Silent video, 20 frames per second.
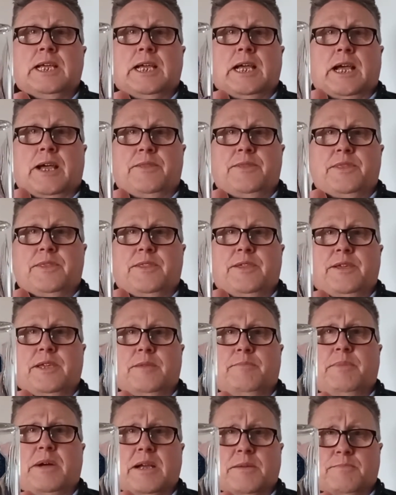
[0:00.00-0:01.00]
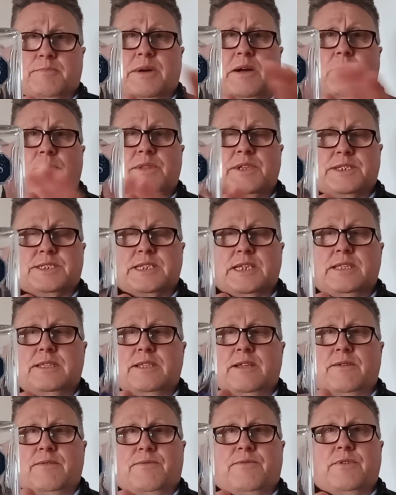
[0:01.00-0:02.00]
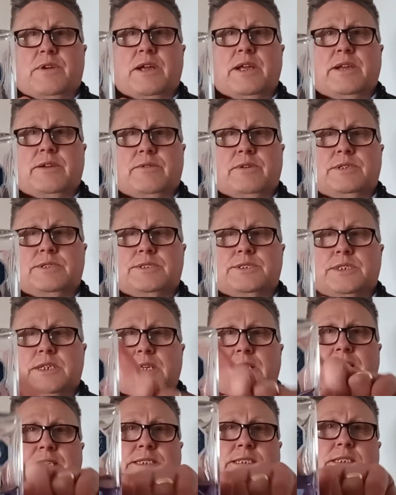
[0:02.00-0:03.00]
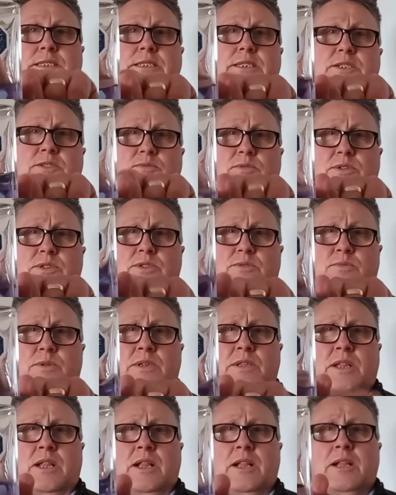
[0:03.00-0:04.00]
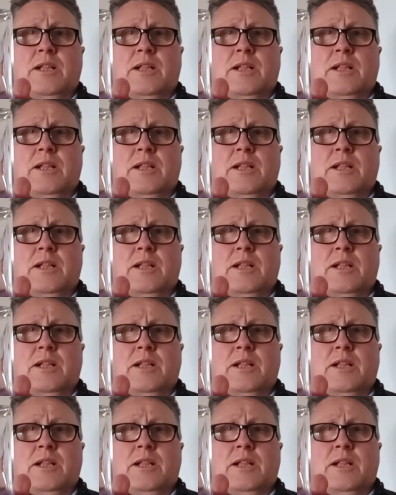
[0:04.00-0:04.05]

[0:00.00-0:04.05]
and the backbone that's in that fragrance, it's in this one as well.